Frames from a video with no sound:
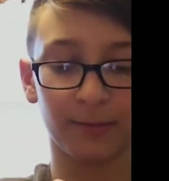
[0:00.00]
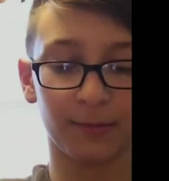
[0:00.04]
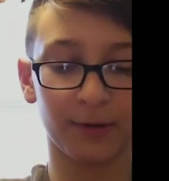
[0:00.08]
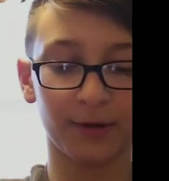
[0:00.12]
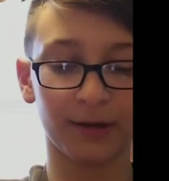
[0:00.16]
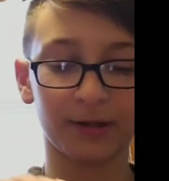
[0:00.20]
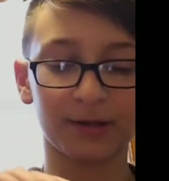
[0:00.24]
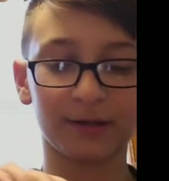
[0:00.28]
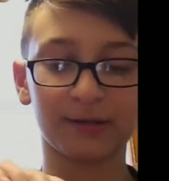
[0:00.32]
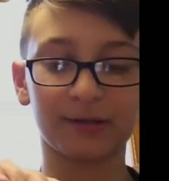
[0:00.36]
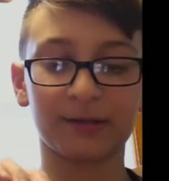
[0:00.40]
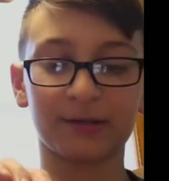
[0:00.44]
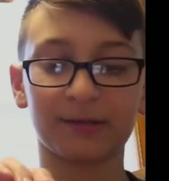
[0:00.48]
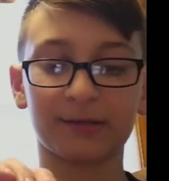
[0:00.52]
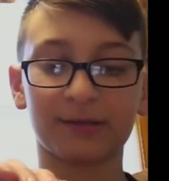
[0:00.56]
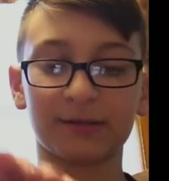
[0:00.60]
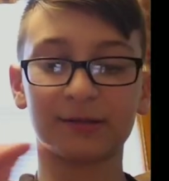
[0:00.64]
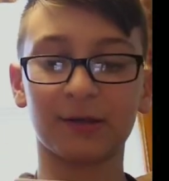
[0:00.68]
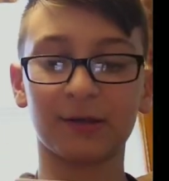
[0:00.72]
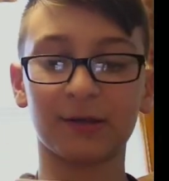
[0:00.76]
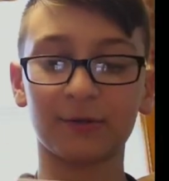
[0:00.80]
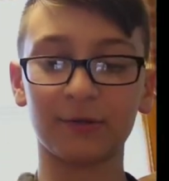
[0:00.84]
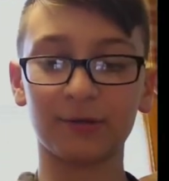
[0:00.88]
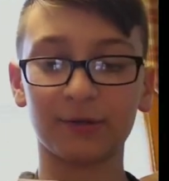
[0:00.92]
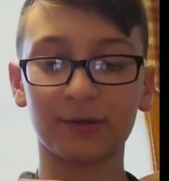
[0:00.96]
But
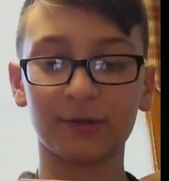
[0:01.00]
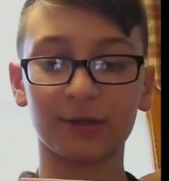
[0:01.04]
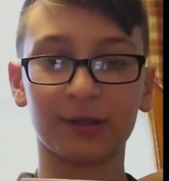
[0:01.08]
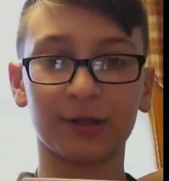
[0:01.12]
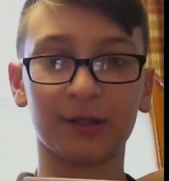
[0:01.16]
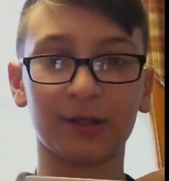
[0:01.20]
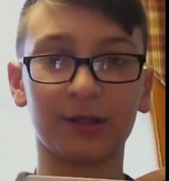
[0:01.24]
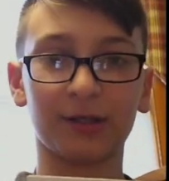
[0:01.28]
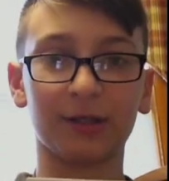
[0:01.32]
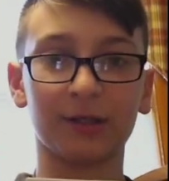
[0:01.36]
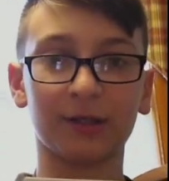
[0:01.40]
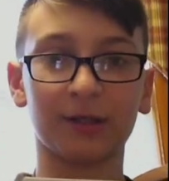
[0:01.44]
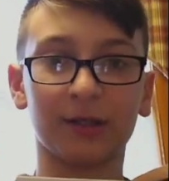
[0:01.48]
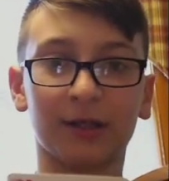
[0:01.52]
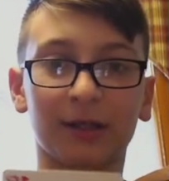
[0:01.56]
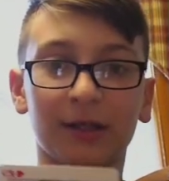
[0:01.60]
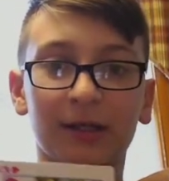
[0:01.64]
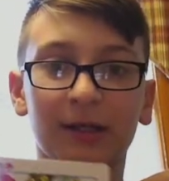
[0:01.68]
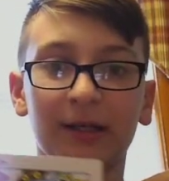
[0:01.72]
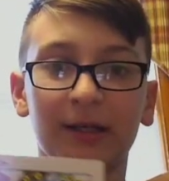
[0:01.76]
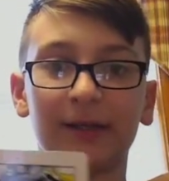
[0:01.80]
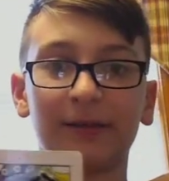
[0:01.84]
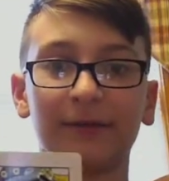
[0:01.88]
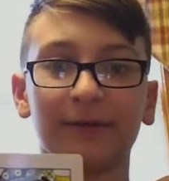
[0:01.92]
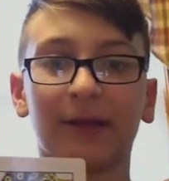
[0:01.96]
so you could
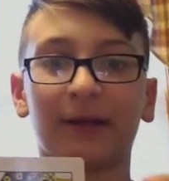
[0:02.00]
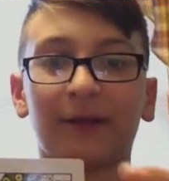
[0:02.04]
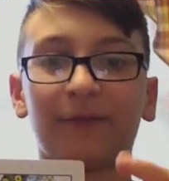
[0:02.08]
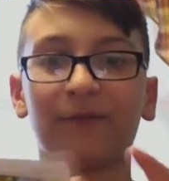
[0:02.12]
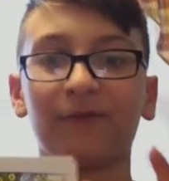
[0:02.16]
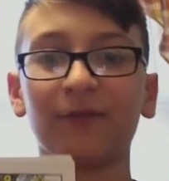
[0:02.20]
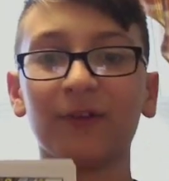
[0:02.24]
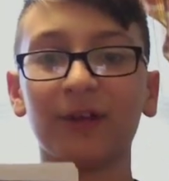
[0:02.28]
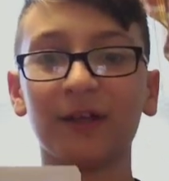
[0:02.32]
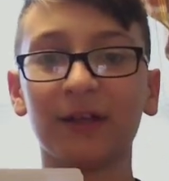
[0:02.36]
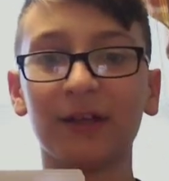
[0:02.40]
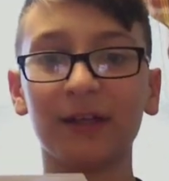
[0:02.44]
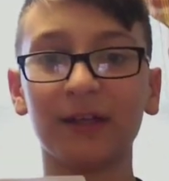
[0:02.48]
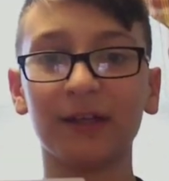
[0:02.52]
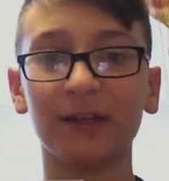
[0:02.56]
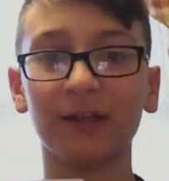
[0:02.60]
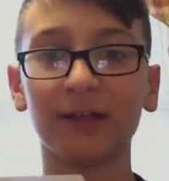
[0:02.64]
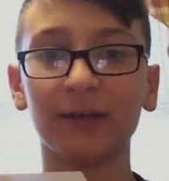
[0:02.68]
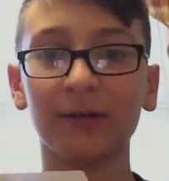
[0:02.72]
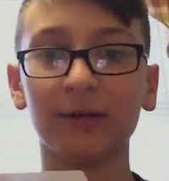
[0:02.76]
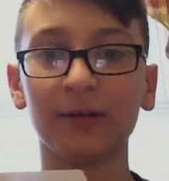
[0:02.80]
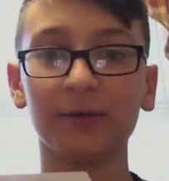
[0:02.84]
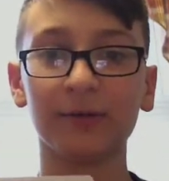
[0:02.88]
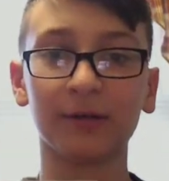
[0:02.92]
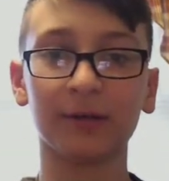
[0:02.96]
either like flick
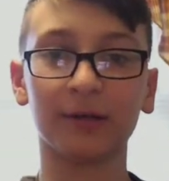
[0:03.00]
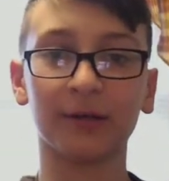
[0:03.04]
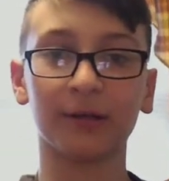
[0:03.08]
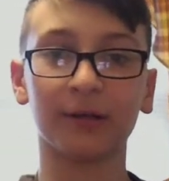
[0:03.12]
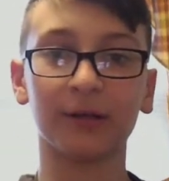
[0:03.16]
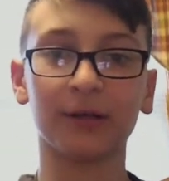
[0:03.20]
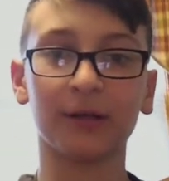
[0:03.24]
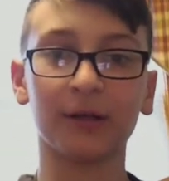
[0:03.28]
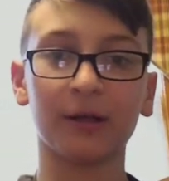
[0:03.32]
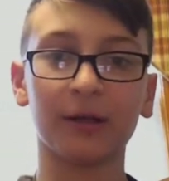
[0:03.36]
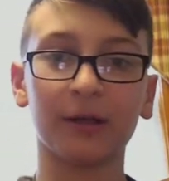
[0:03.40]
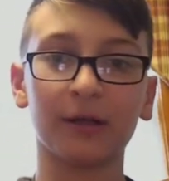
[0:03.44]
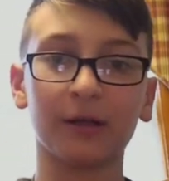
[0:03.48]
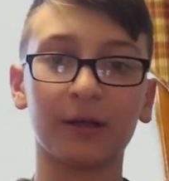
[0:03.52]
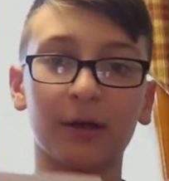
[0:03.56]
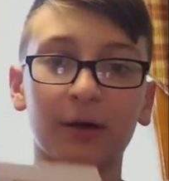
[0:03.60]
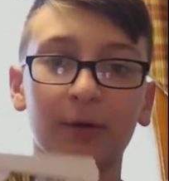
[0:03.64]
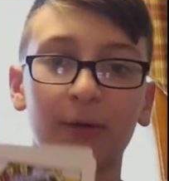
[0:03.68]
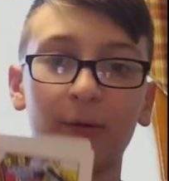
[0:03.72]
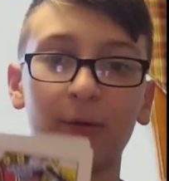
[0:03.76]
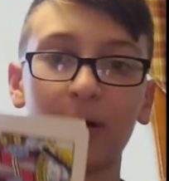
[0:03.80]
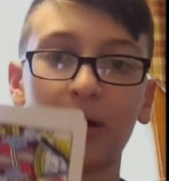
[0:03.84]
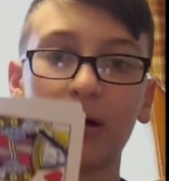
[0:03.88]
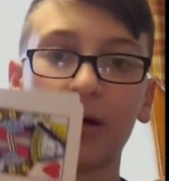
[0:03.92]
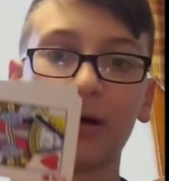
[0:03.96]
it, do it, or
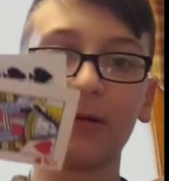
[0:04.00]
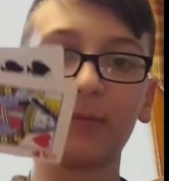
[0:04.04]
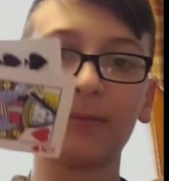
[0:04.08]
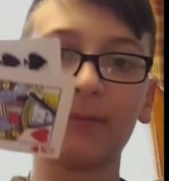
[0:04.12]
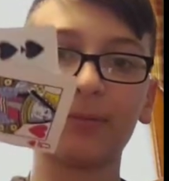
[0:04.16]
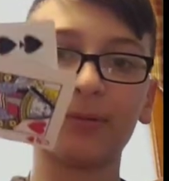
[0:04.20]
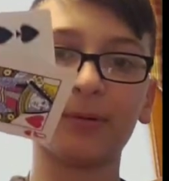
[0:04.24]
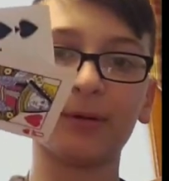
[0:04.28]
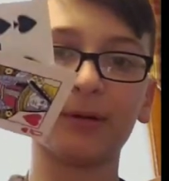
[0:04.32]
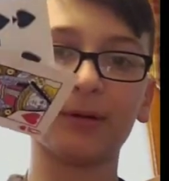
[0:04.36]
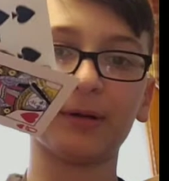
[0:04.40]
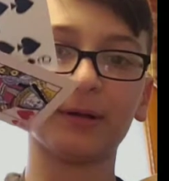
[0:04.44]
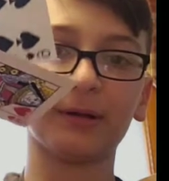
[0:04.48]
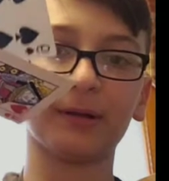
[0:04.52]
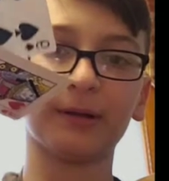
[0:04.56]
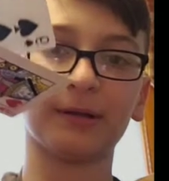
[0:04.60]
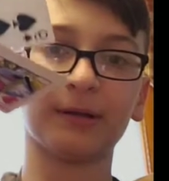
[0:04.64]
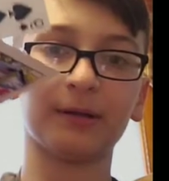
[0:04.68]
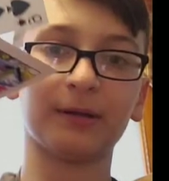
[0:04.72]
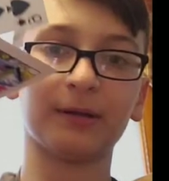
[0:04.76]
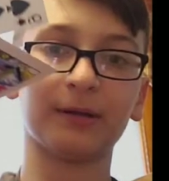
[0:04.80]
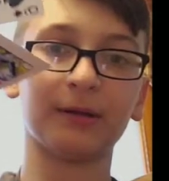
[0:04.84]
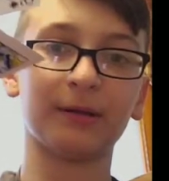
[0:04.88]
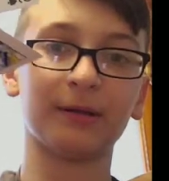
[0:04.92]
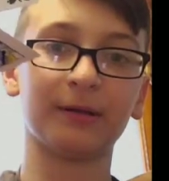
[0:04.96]
go up,
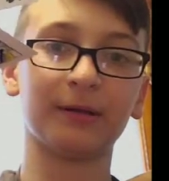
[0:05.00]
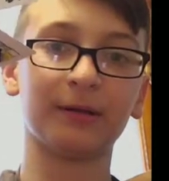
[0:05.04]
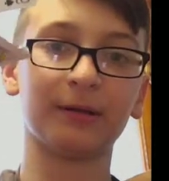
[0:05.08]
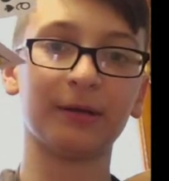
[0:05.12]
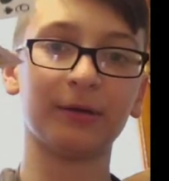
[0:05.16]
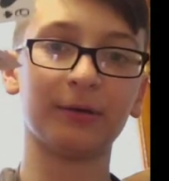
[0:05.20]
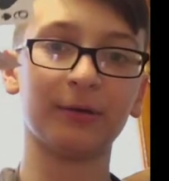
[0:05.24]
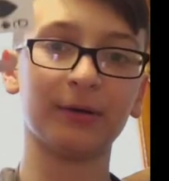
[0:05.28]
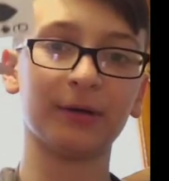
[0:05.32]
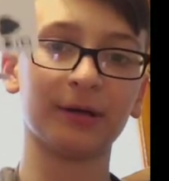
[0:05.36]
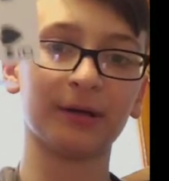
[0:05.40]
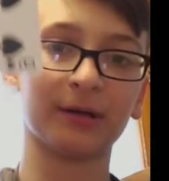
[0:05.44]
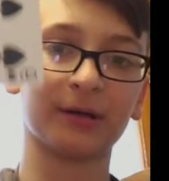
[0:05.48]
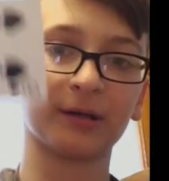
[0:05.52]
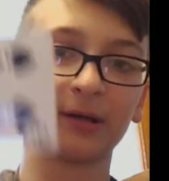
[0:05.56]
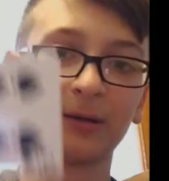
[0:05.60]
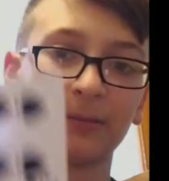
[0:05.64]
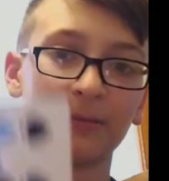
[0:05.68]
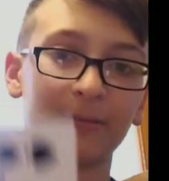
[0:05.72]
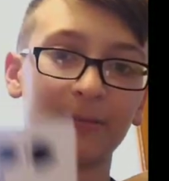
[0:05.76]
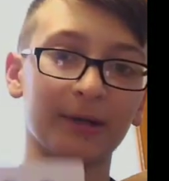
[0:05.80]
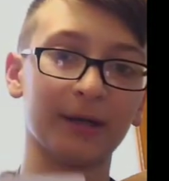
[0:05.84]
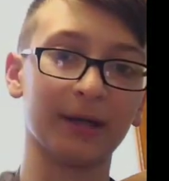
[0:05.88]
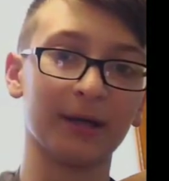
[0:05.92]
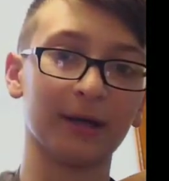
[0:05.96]
do it,
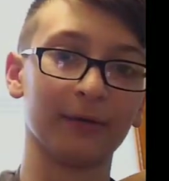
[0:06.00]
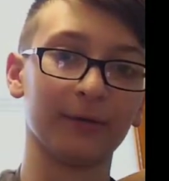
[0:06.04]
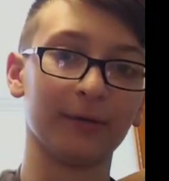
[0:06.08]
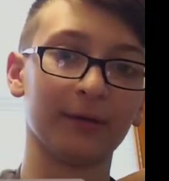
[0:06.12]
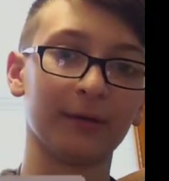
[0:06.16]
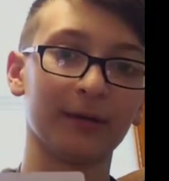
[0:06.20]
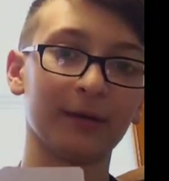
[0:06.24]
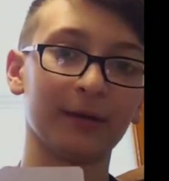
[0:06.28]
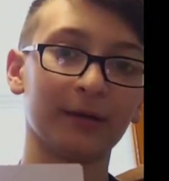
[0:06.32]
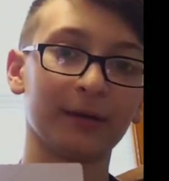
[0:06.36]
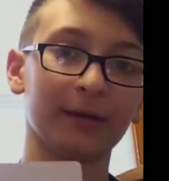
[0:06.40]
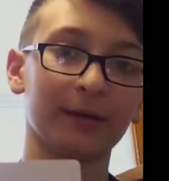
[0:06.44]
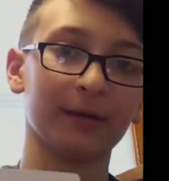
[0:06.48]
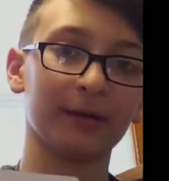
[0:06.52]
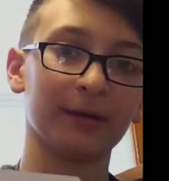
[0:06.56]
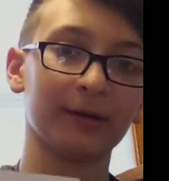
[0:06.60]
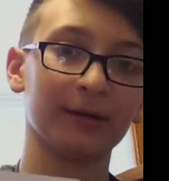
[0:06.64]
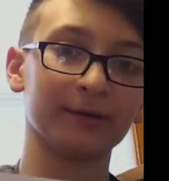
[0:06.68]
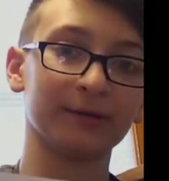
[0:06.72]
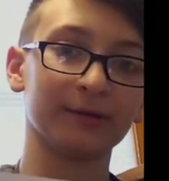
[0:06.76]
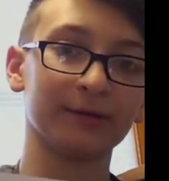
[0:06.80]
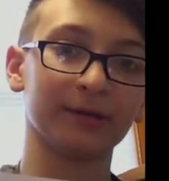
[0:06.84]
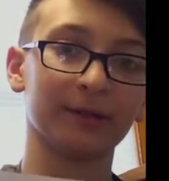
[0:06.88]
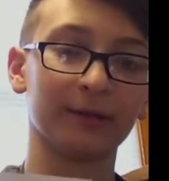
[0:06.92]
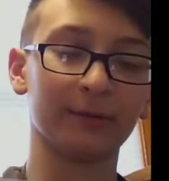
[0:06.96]
come down
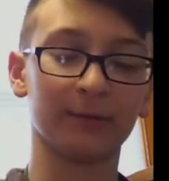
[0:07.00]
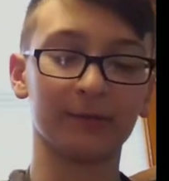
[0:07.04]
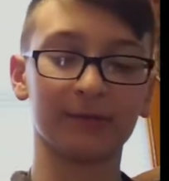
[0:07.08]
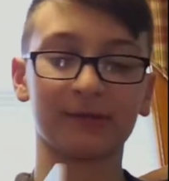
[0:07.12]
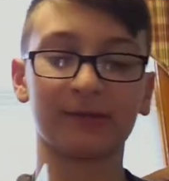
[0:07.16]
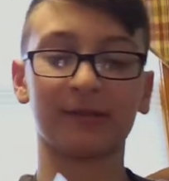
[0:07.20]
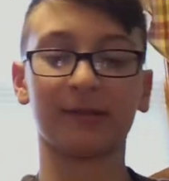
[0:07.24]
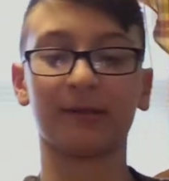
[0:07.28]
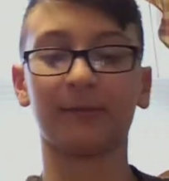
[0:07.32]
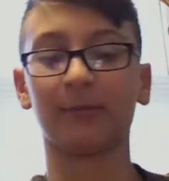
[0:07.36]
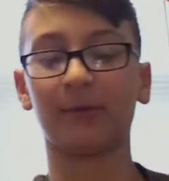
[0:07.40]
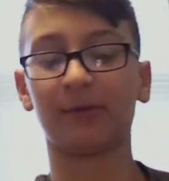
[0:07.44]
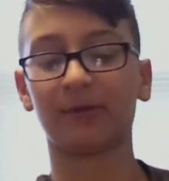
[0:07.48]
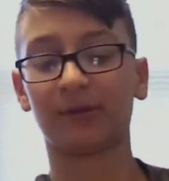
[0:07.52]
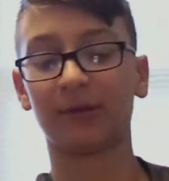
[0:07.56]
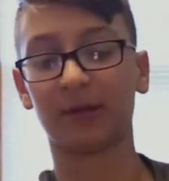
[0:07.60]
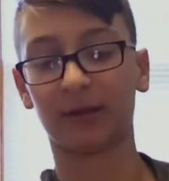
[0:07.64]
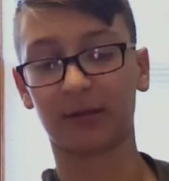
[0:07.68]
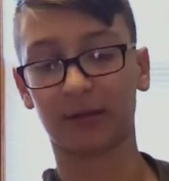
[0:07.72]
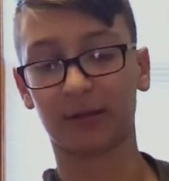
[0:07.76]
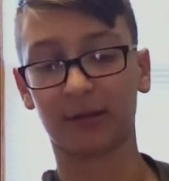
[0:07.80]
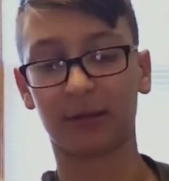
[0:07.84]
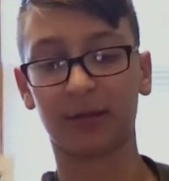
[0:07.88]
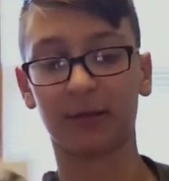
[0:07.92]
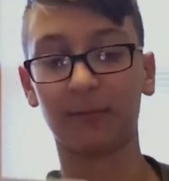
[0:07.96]
so they won't see it most
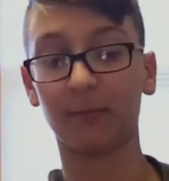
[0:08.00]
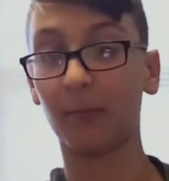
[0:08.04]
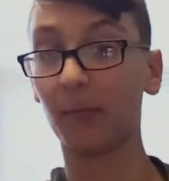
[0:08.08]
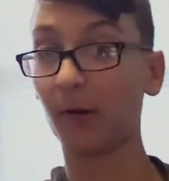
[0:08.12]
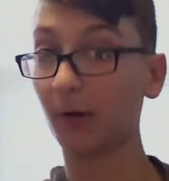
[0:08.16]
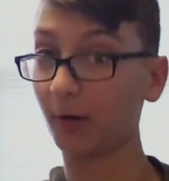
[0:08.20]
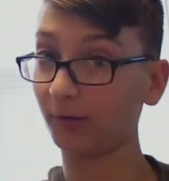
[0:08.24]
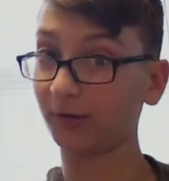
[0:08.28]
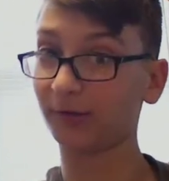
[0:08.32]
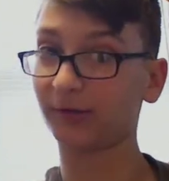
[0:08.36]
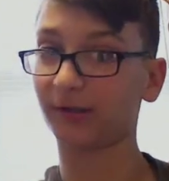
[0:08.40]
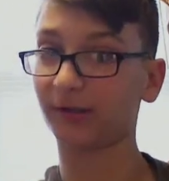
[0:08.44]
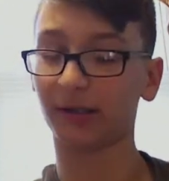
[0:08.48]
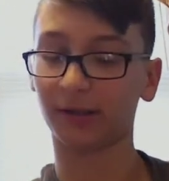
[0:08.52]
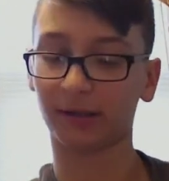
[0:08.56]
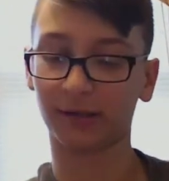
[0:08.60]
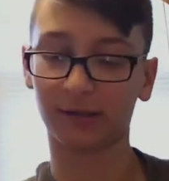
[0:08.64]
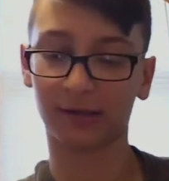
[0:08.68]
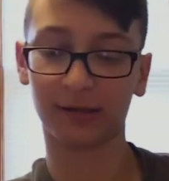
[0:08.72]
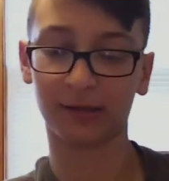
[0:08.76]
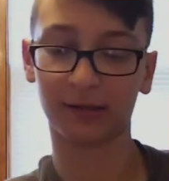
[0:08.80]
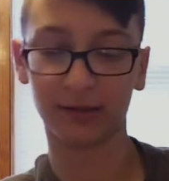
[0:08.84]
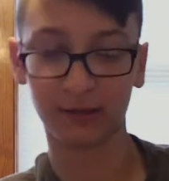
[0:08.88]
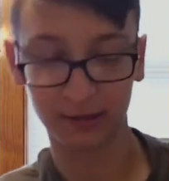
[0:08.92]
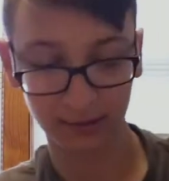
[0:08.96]
likely. Most
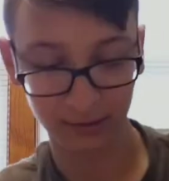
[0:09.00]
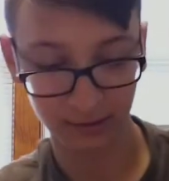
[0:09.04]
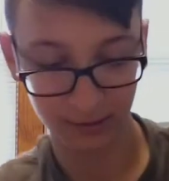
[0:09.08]
likely.